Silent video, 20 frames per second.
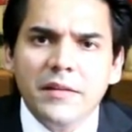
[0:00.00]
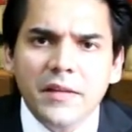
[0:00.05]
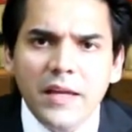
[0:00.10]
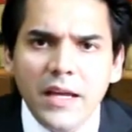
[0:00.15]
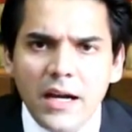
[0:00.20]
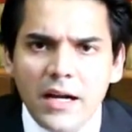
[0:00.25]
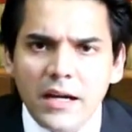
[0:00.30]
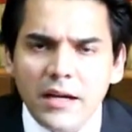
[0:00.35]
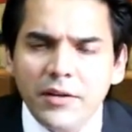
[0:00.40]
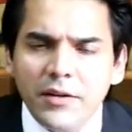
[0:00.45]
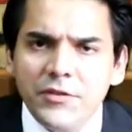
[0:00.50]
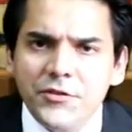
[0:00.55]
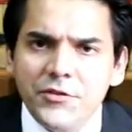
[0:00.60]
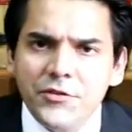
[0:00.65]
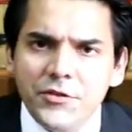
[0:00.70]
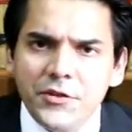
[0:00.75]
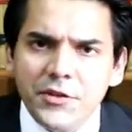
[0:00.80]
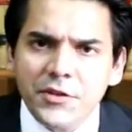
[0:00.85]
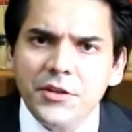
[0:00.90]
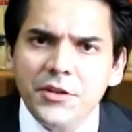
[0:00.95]
they are
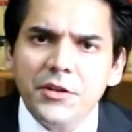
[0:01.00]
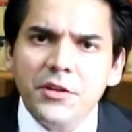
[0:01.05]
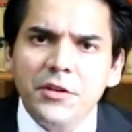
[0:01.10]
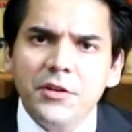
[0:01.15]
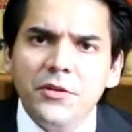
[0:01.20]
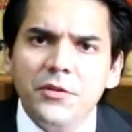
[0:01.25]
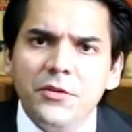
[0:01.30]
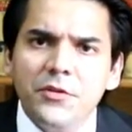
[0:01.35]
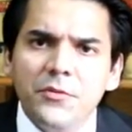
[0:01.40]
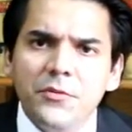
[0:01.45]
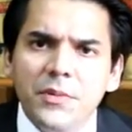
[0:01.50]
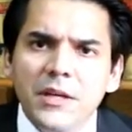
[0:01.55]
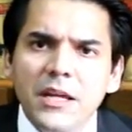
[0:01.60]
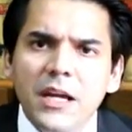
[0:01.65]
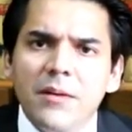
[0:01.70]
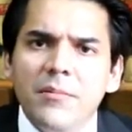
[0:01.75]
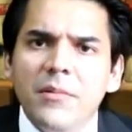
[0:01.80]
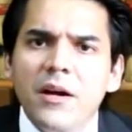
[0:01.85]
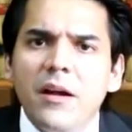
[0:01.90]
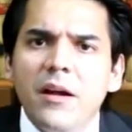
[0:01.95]
considered to
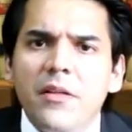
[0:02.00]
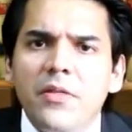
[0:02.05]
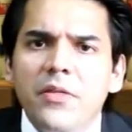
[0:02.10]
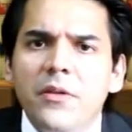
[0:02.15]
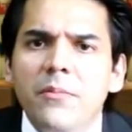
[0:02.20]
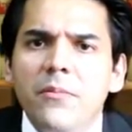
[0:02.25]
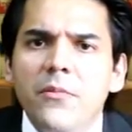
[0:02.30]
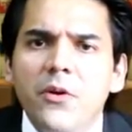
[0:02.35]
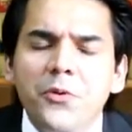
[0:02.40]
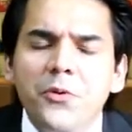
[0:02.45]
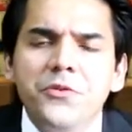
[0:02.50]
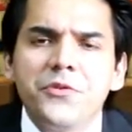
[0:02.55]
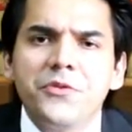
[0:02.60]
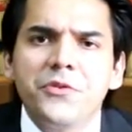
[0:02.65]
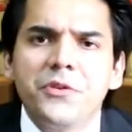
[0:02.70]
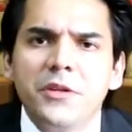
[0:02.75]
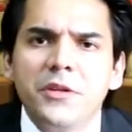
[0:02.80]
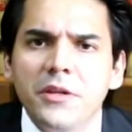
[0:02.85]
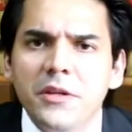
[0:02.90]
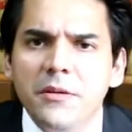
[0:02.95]
be among the
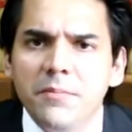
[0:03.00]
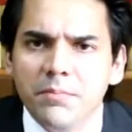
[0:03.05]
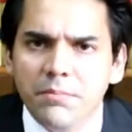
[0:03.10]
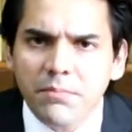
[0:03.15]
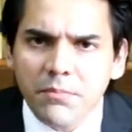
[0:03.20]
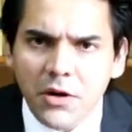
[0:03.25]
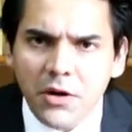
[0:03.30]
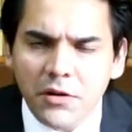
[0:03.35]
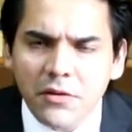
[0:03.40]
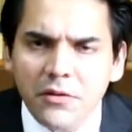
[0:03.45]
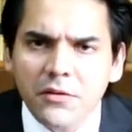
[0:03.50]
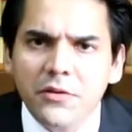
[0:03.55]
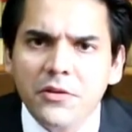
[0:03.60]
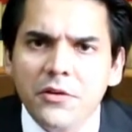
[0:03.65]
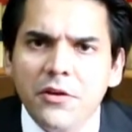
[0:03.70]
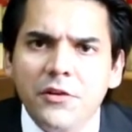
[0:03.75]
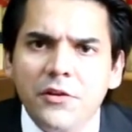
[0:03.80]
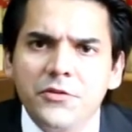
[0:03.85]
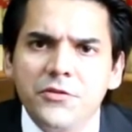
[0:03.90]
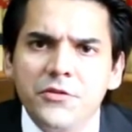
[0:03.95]
most
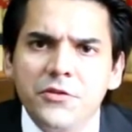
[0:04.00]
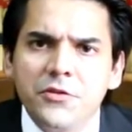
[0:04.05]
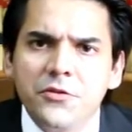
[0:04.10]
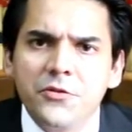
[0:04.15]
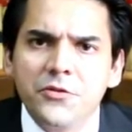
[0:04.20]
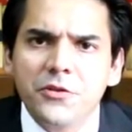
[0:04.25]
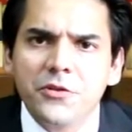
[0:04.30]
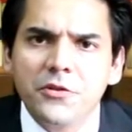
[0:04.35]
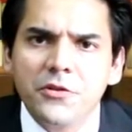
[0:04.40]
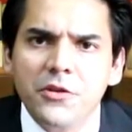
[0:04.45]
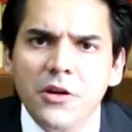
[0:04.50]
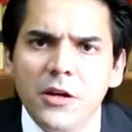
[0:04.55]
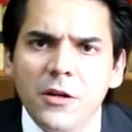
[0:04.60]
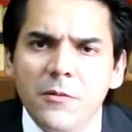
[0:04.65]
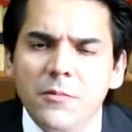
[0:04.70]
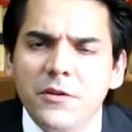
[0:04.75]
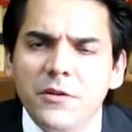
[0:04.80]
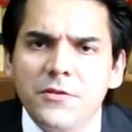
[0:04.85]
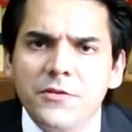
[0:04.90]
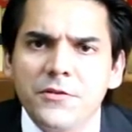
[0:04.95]
important constitutional
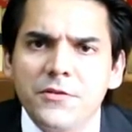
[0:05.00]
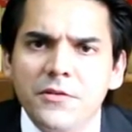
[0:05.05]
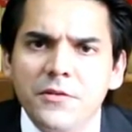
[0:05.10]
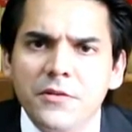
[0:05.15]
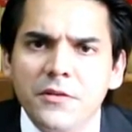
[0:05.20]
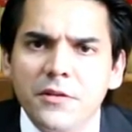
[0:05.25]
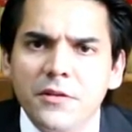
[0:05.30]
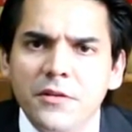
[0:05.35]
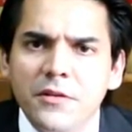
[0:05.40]
documents.